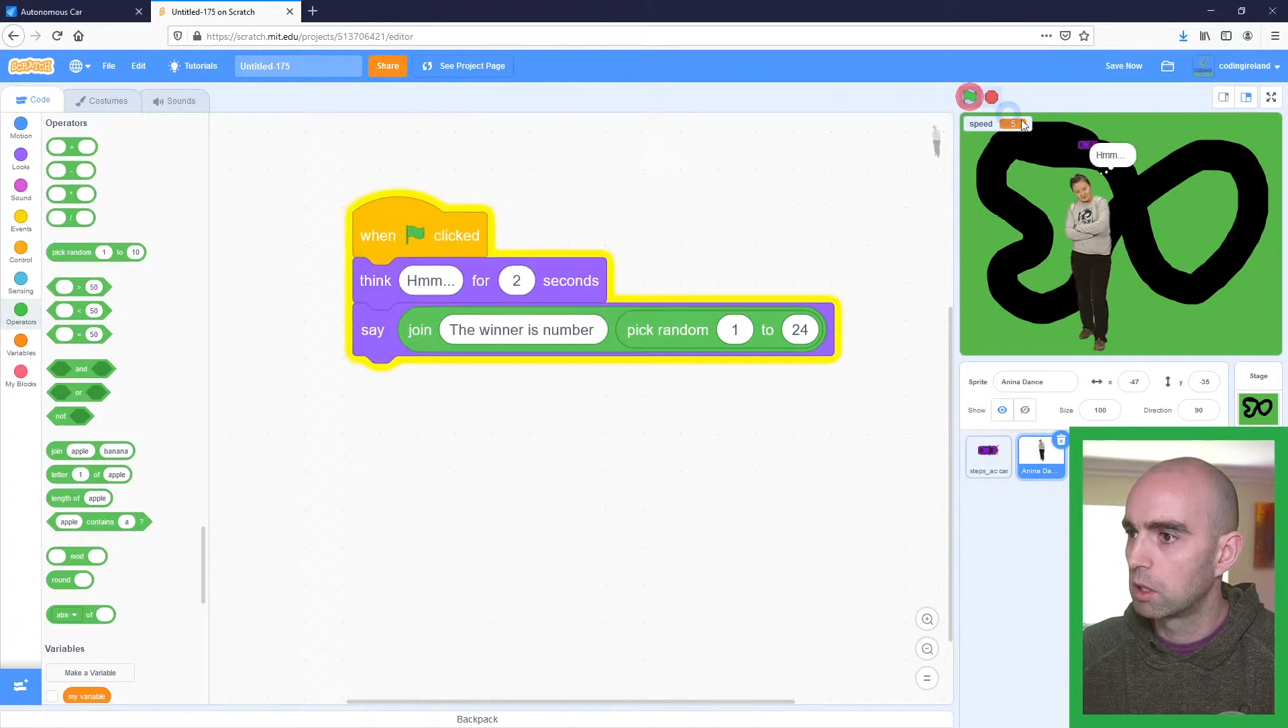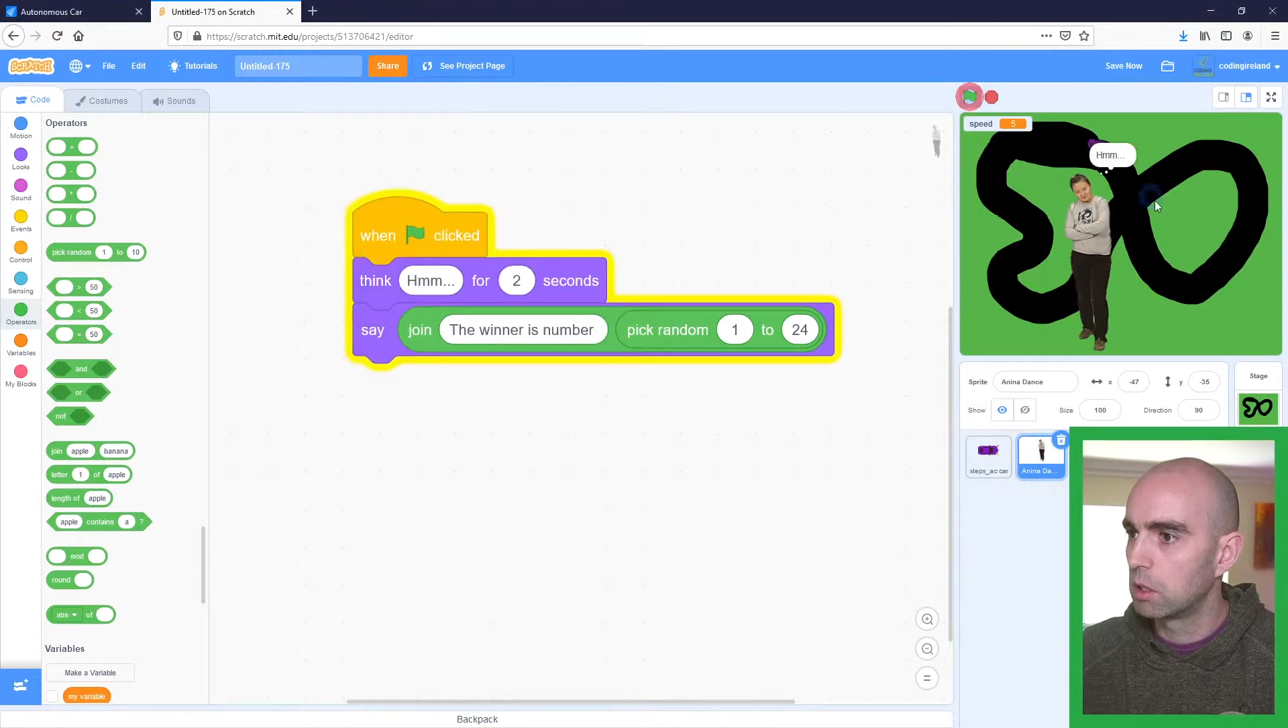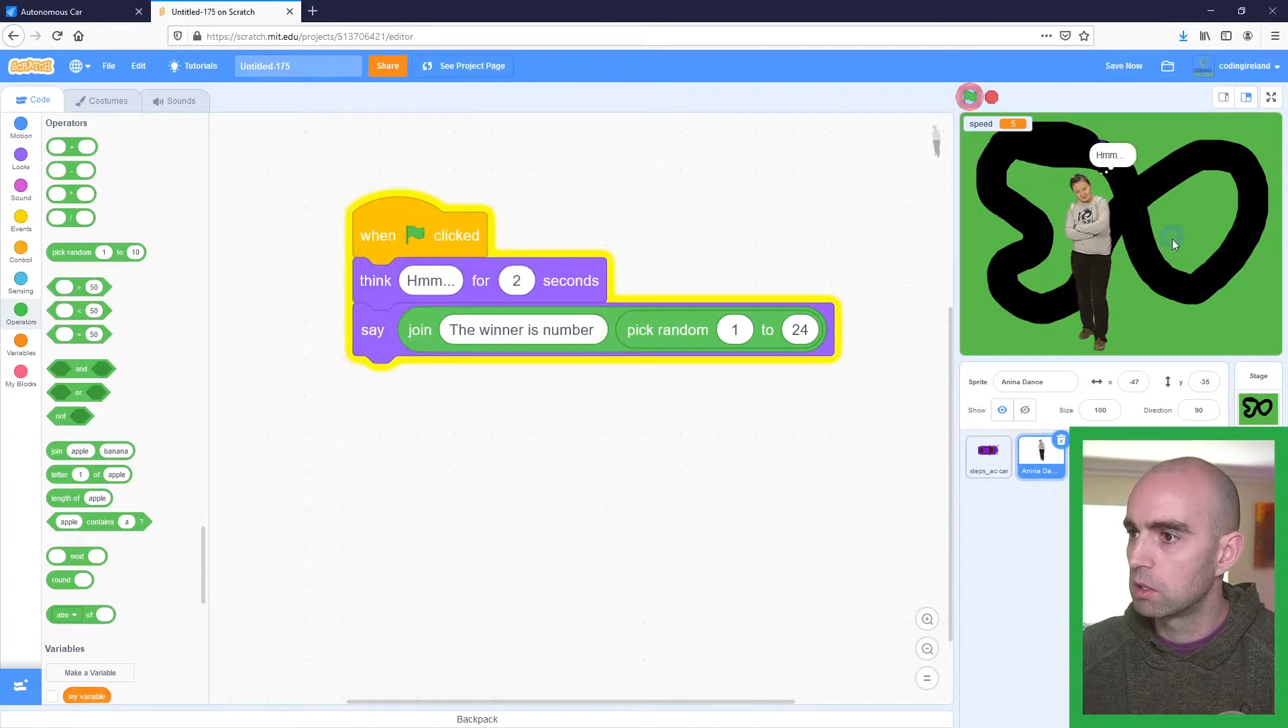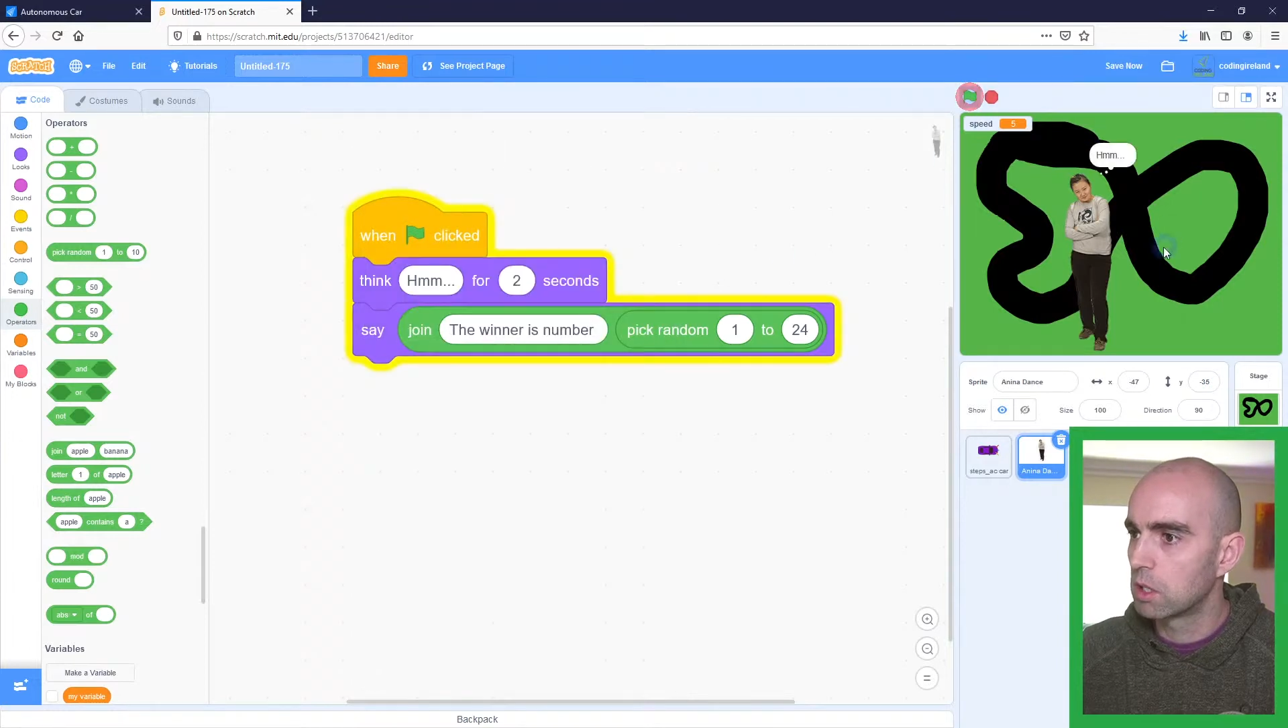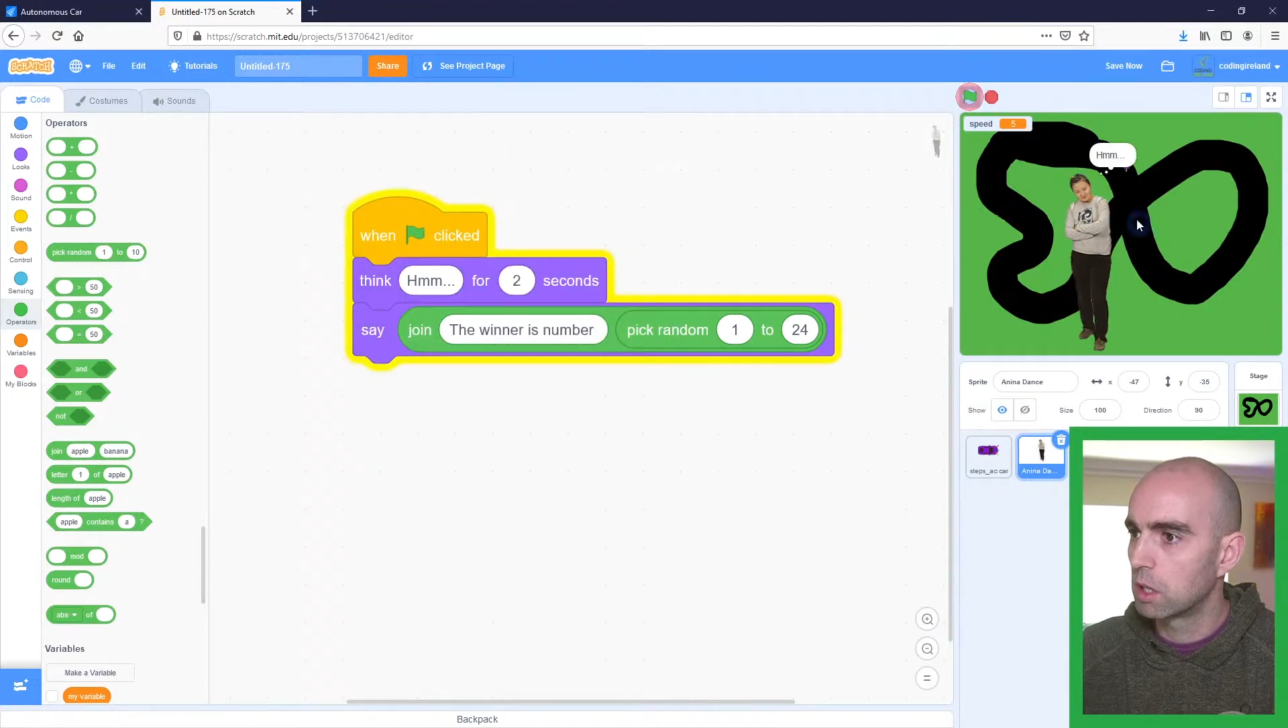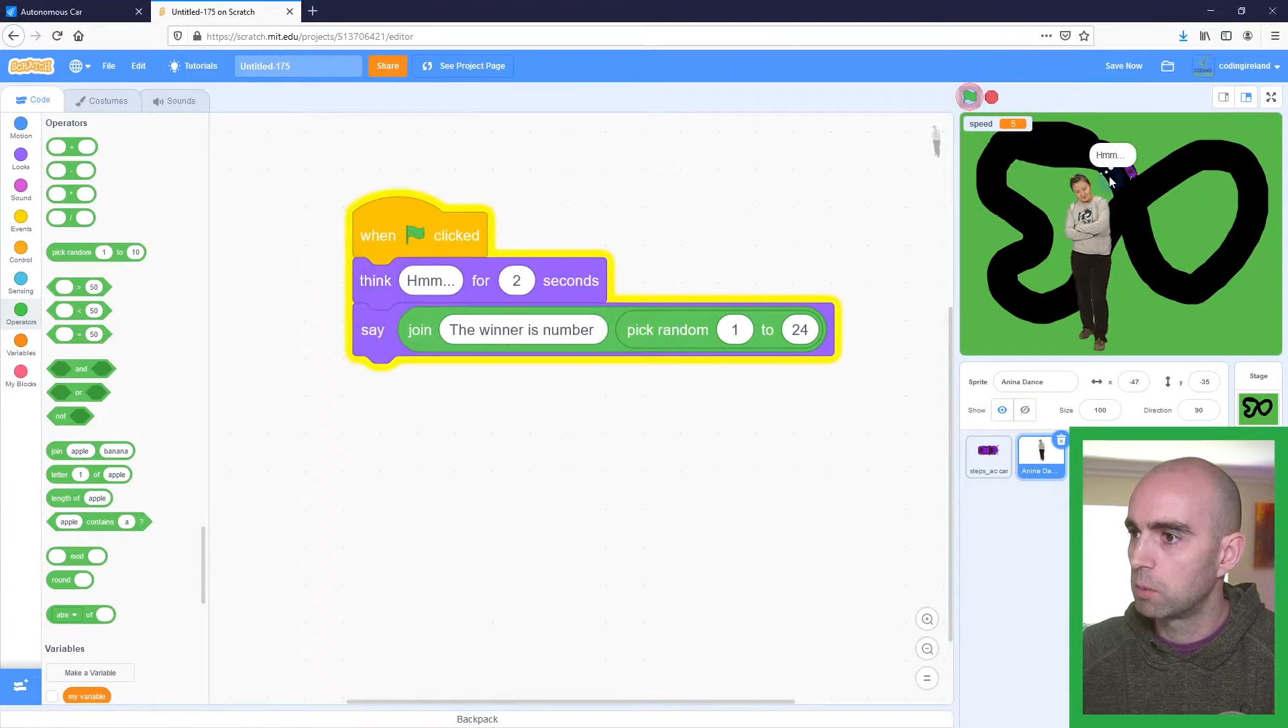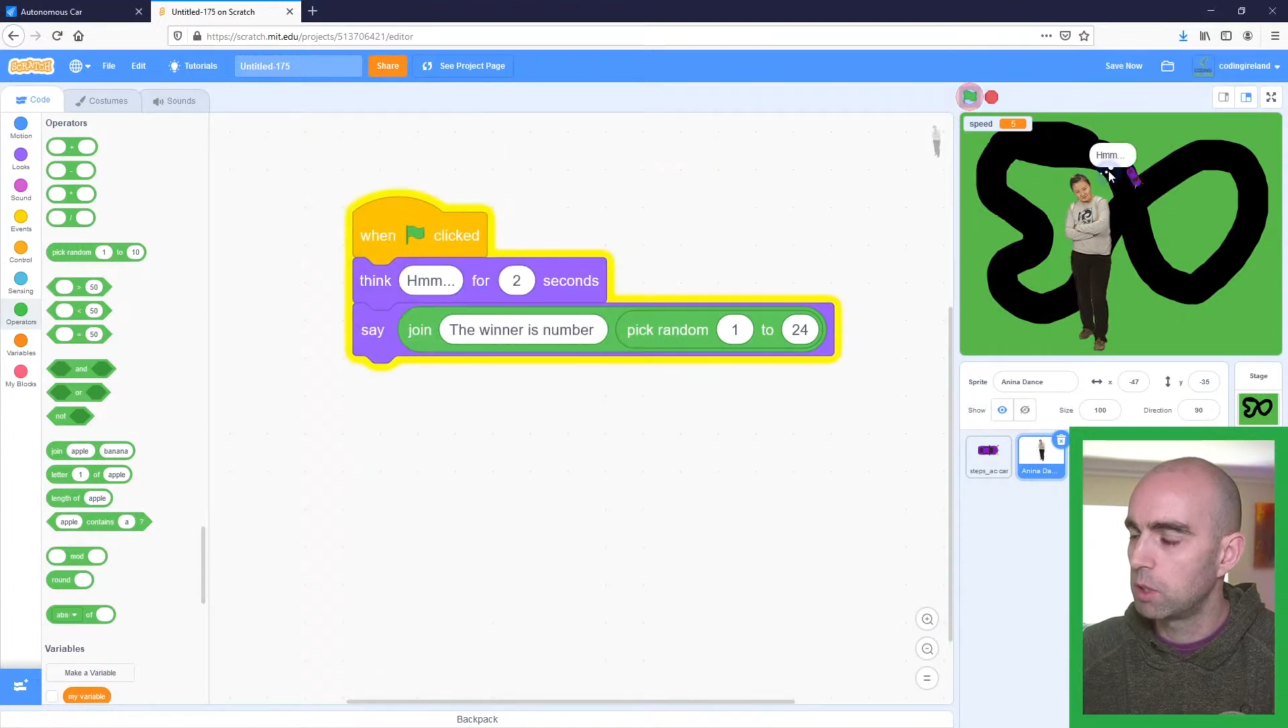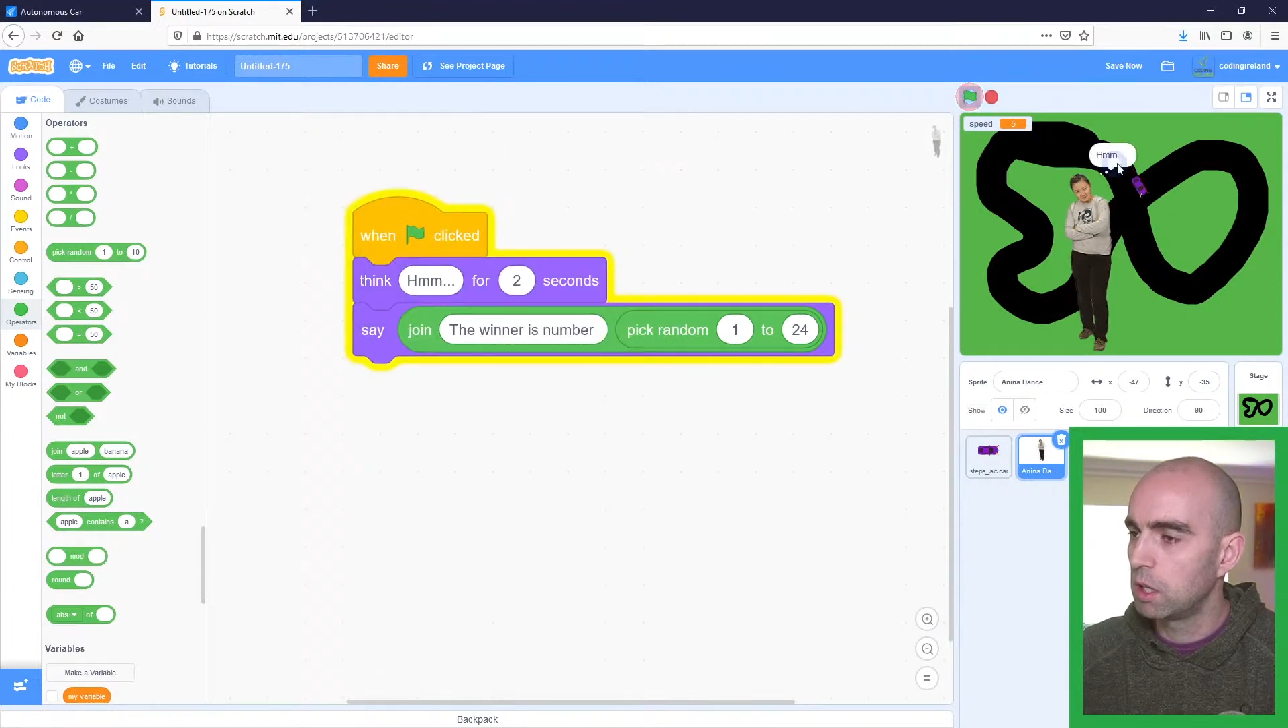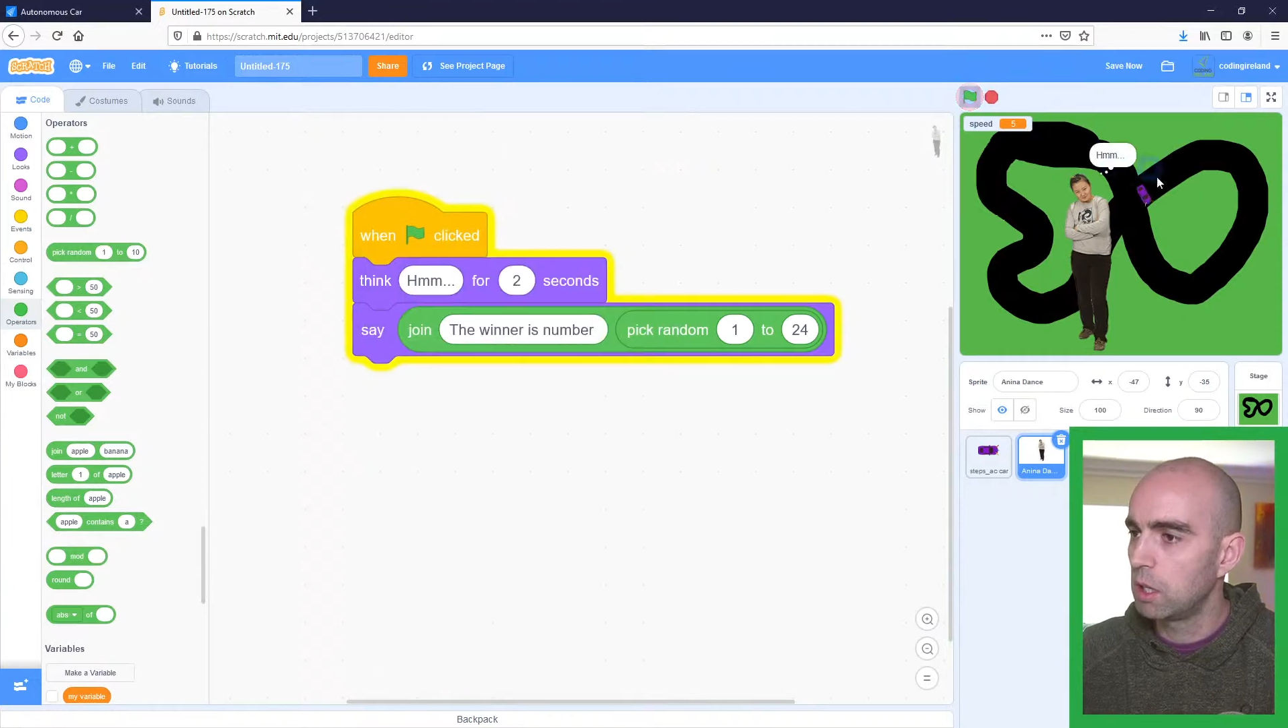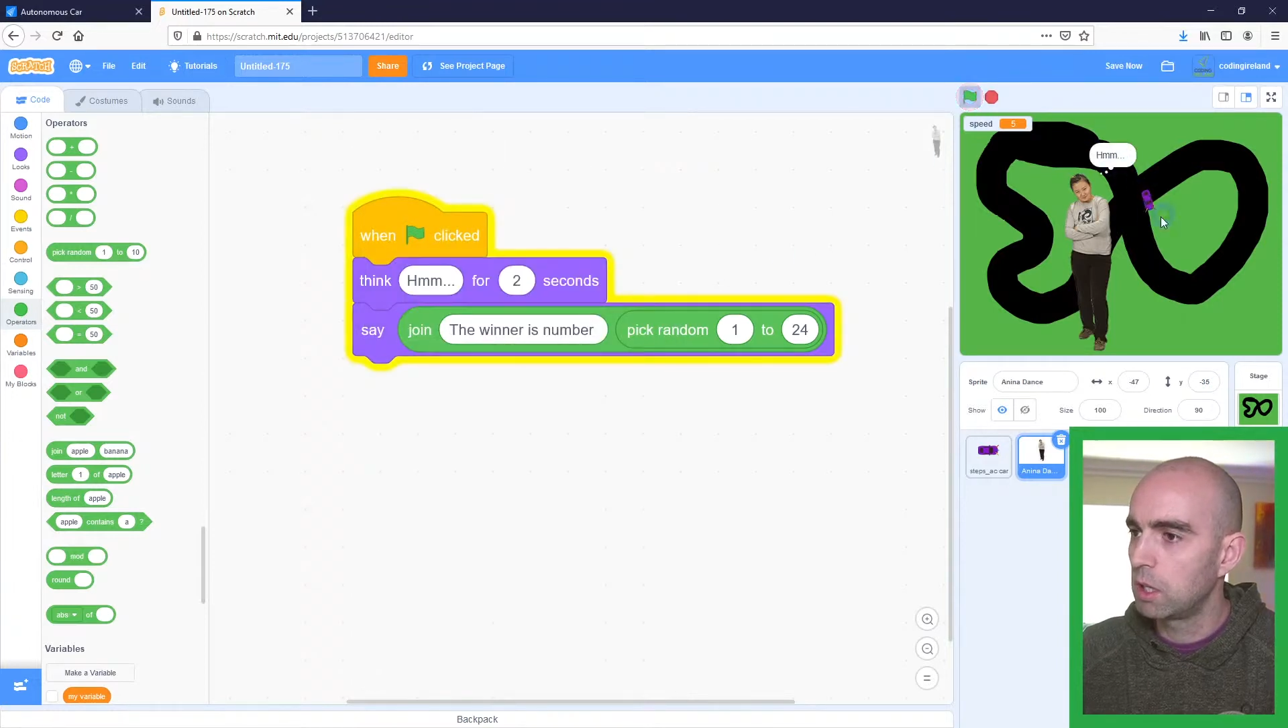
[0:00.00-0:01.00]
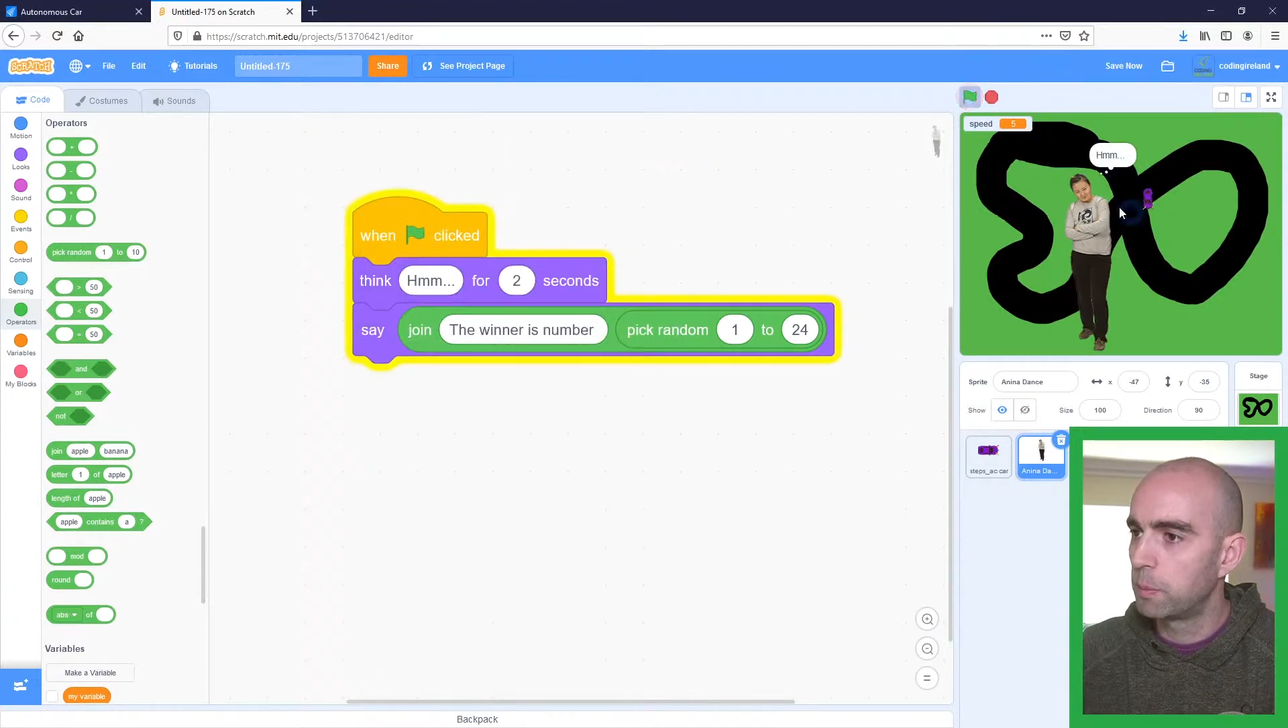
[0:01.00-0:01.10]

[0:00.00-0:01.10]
who's it going to be?